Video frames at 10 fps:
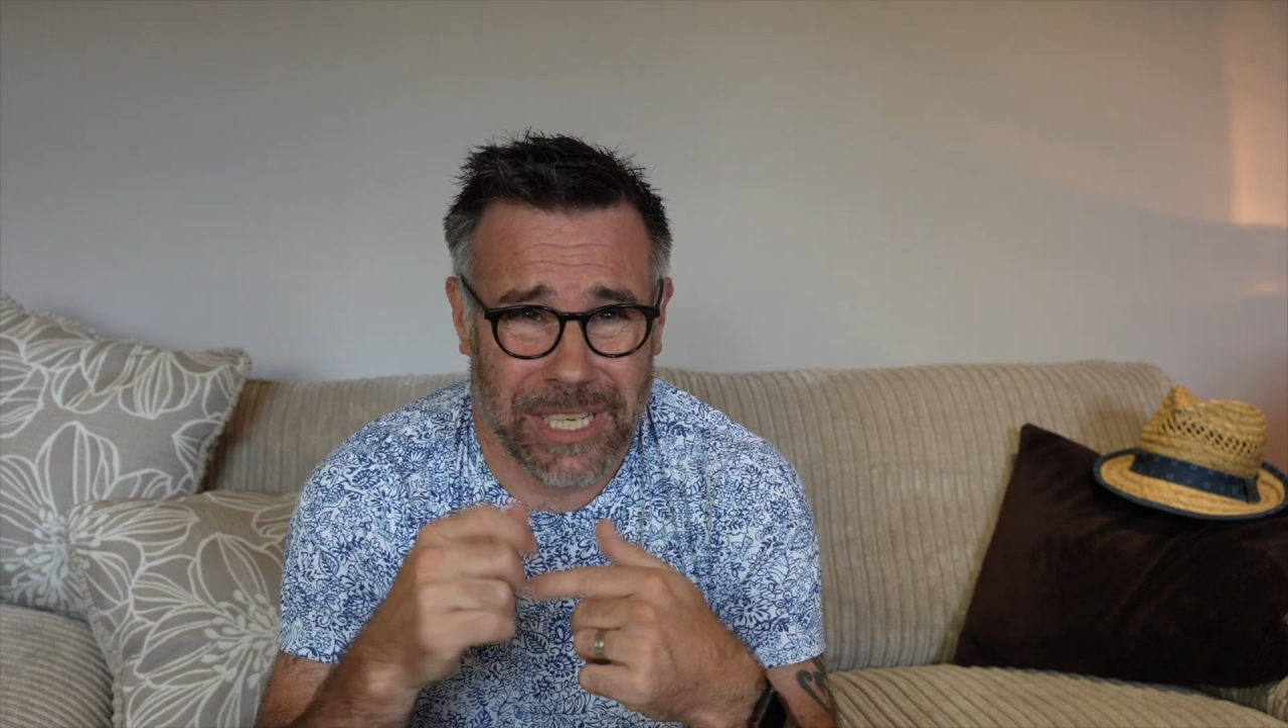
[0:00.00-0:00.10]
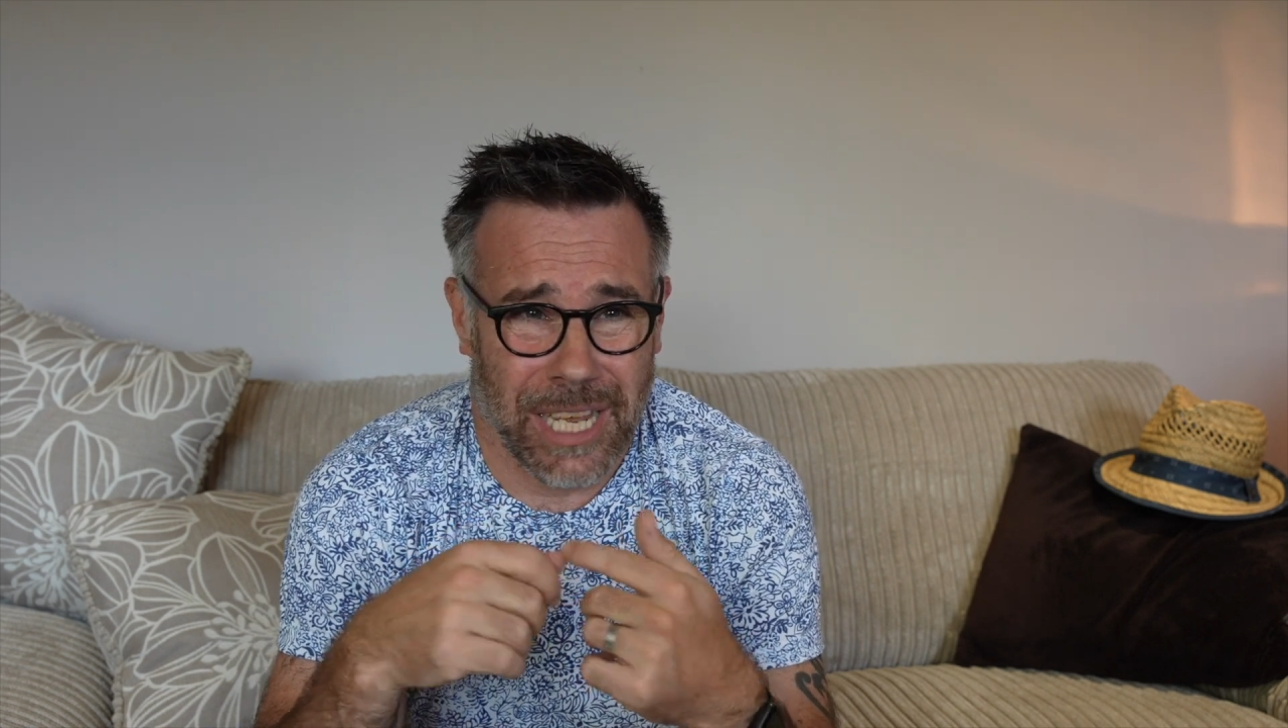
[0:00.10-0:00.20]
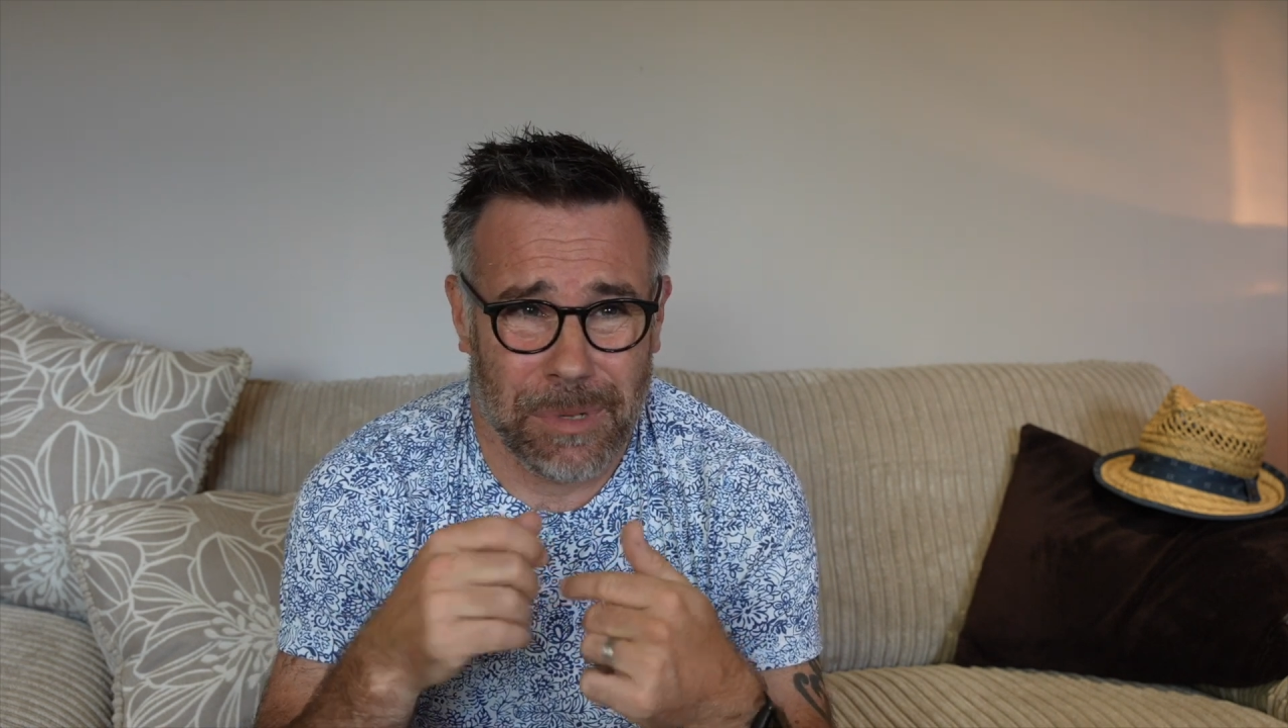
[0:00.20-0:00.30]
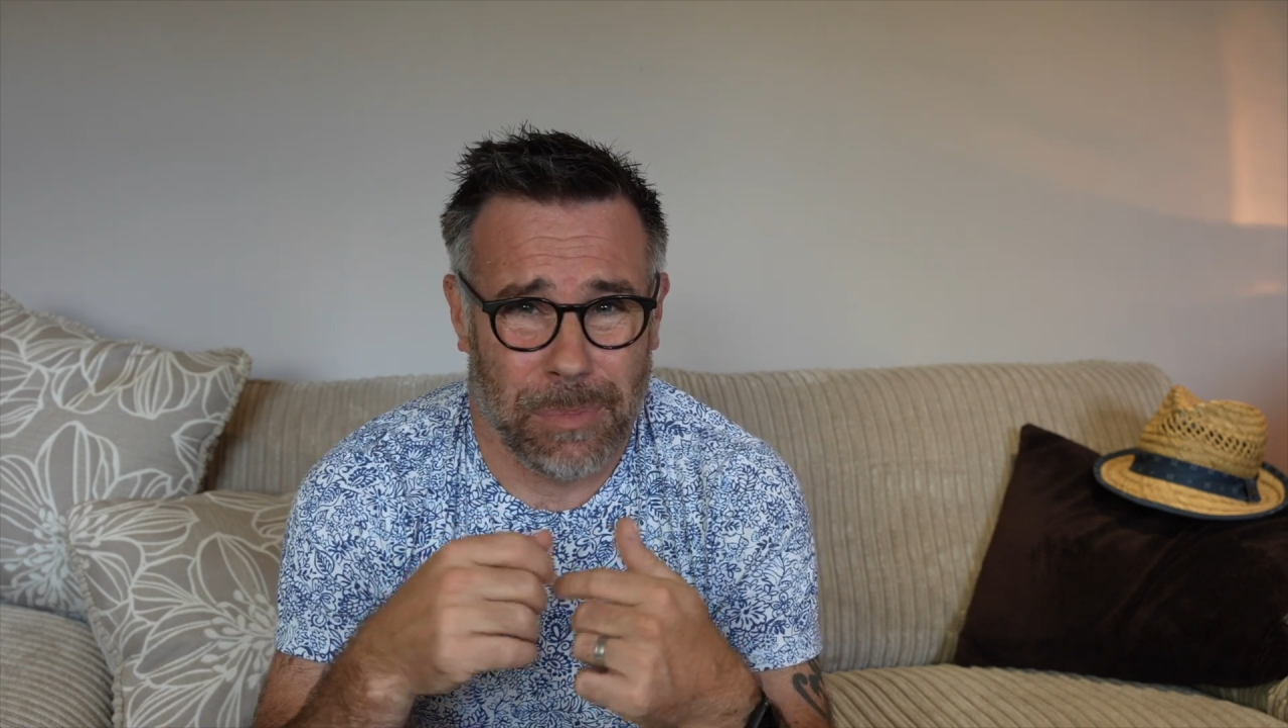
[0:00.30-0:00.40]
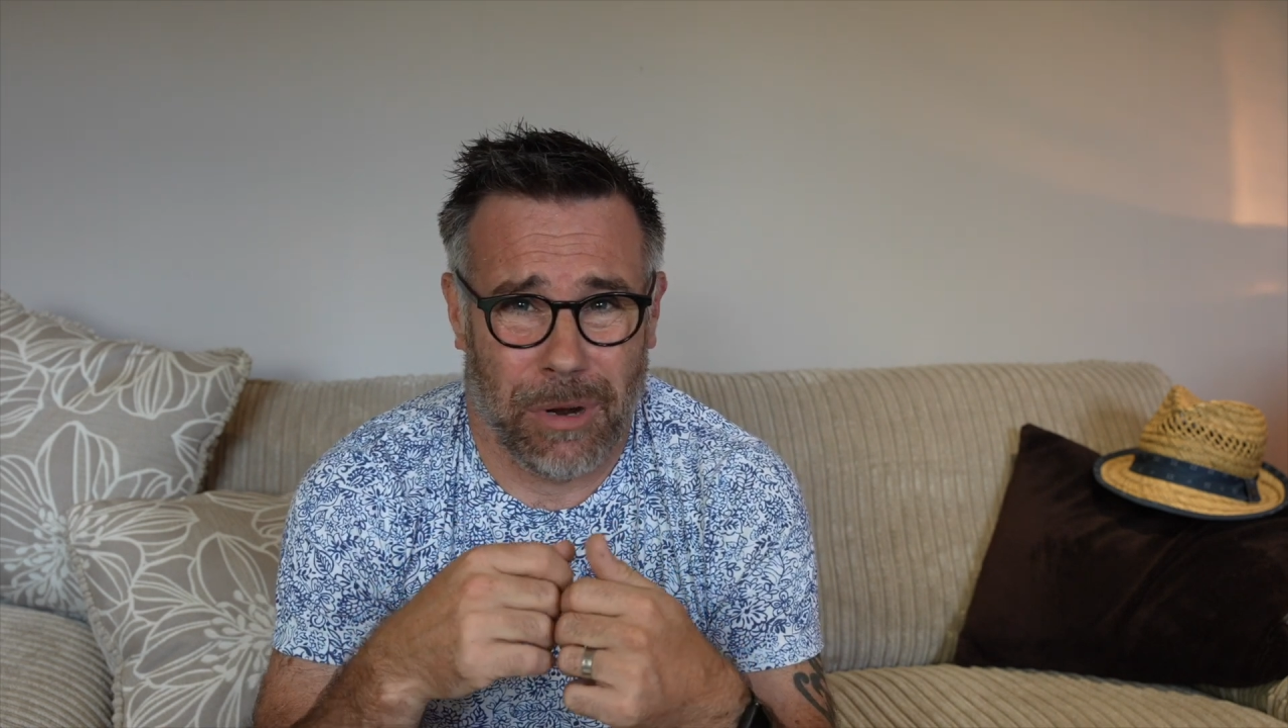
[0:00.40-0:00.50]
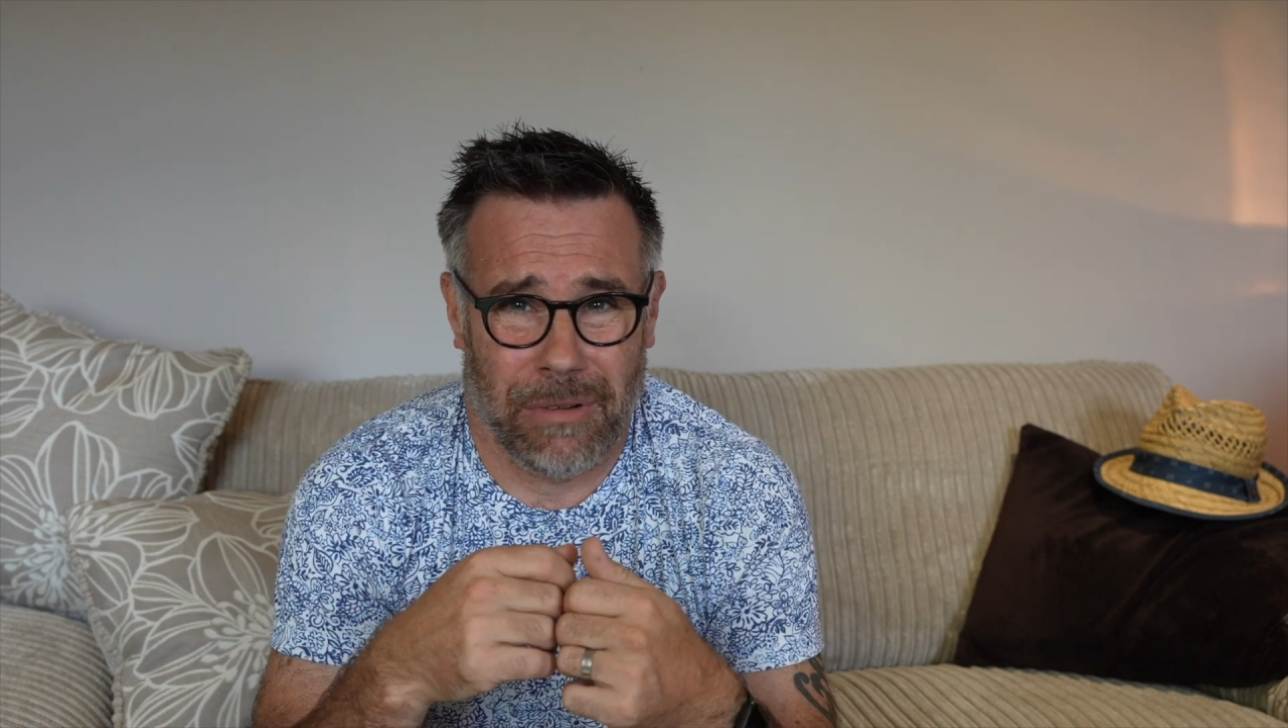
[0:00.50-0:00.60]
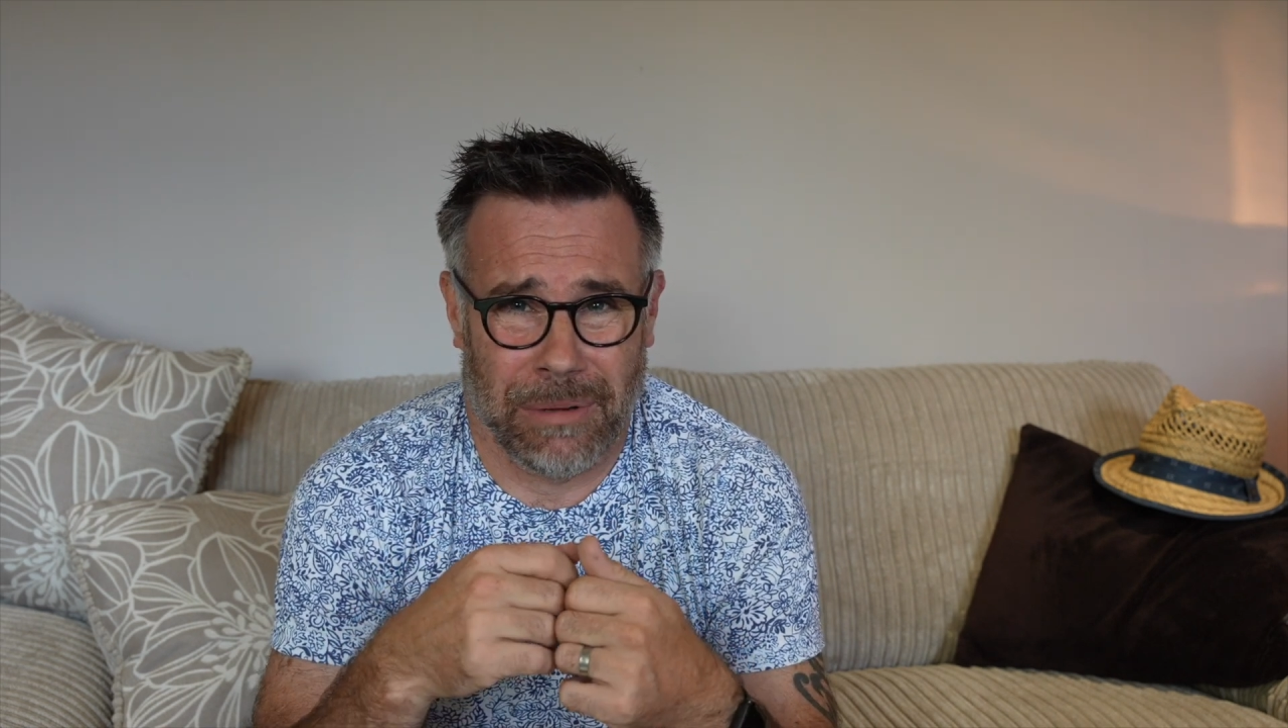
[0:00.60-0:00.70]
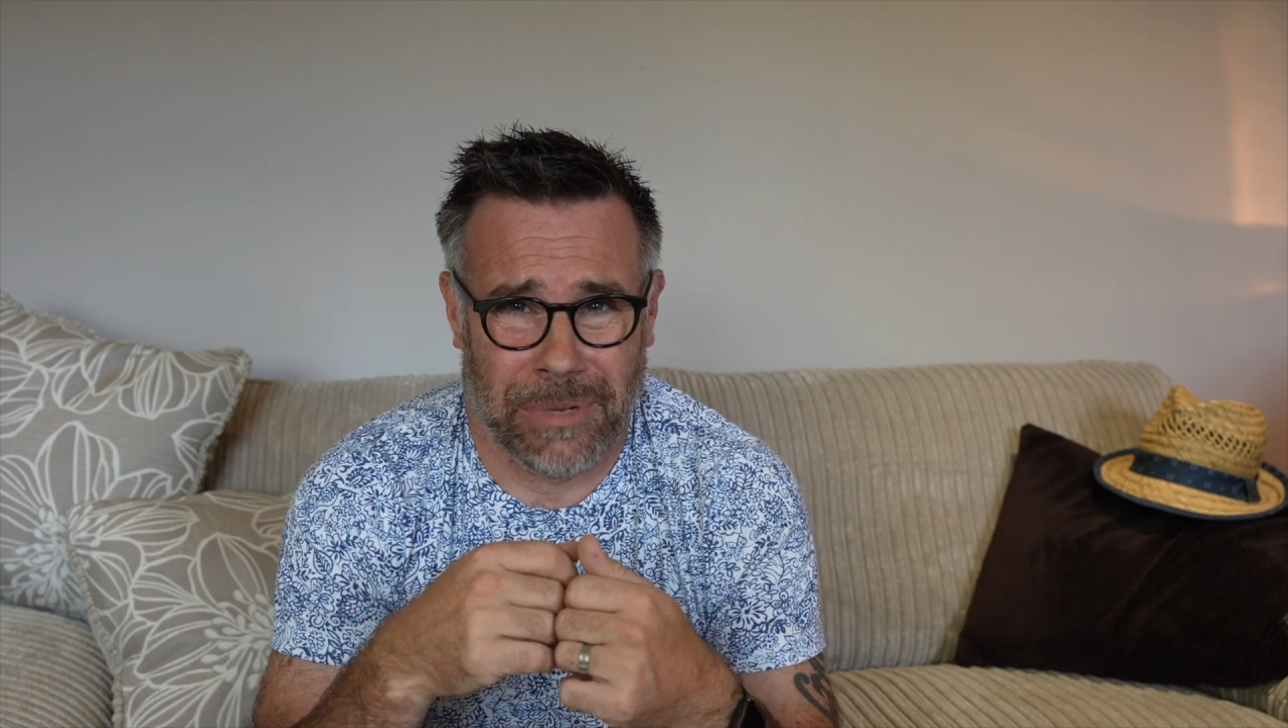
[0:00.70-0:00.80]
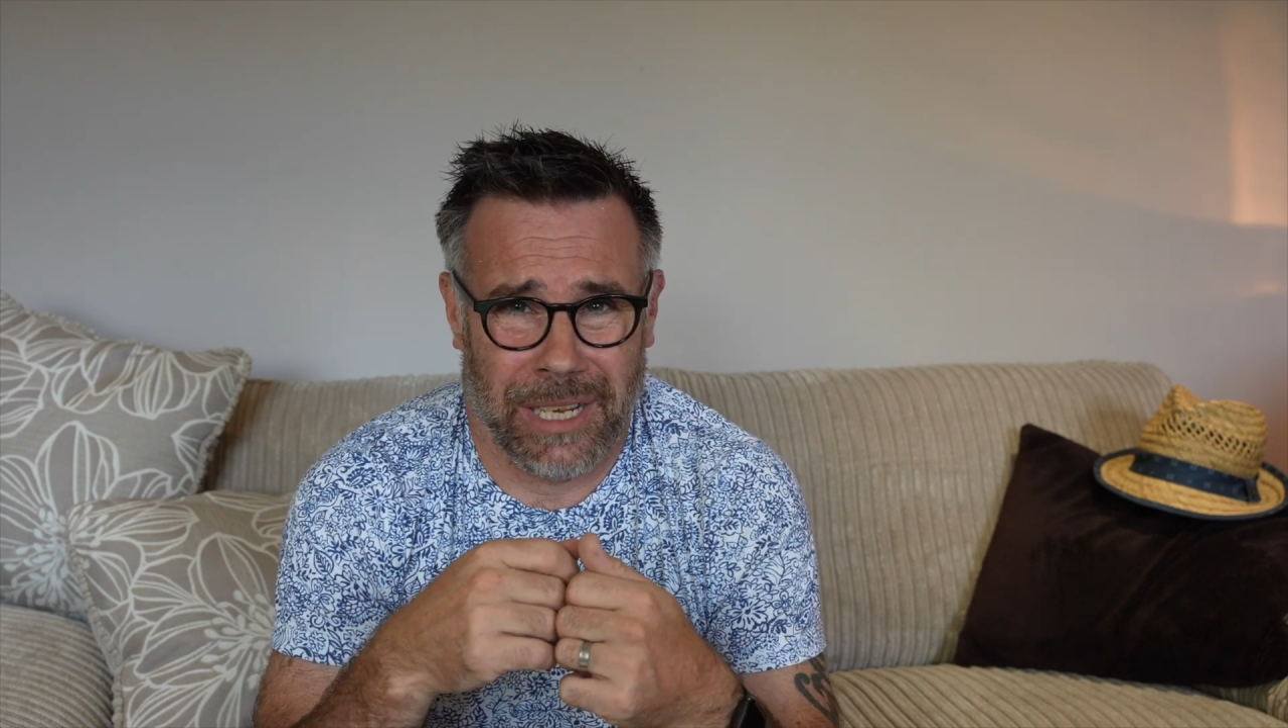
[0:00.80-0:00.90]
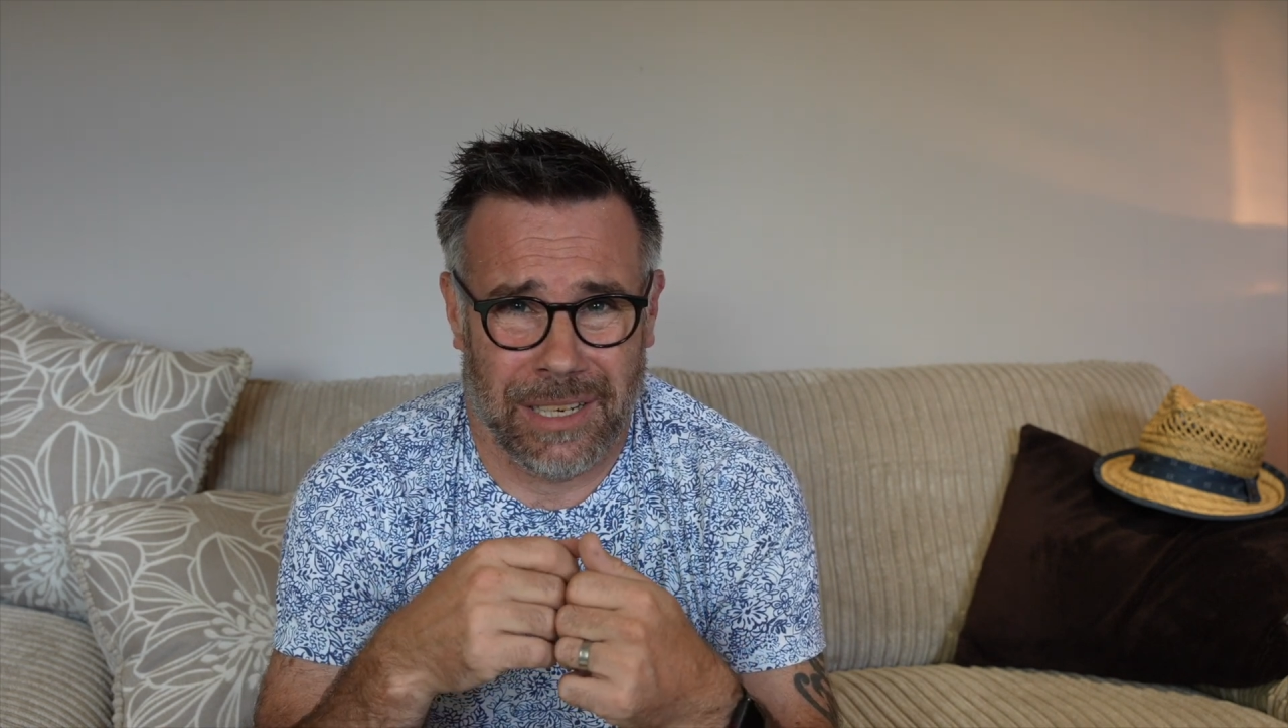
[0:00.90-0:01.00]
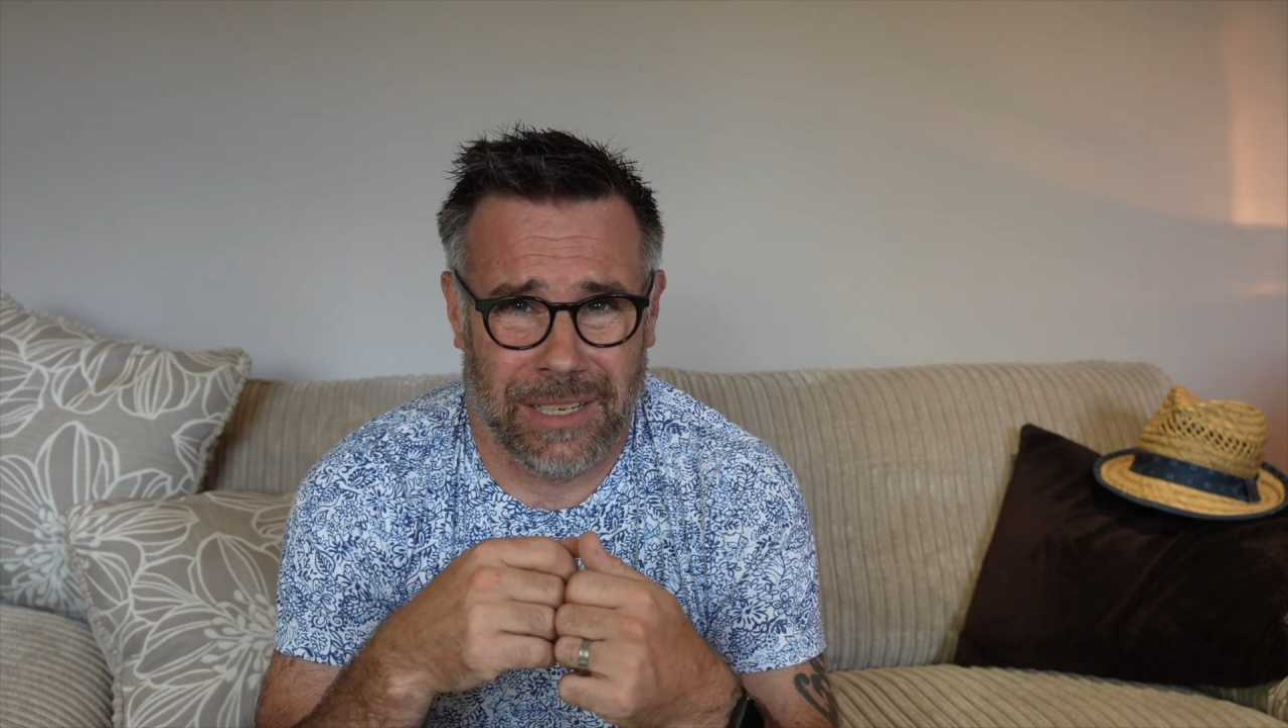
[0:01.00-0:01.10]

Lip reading: tape you put around it,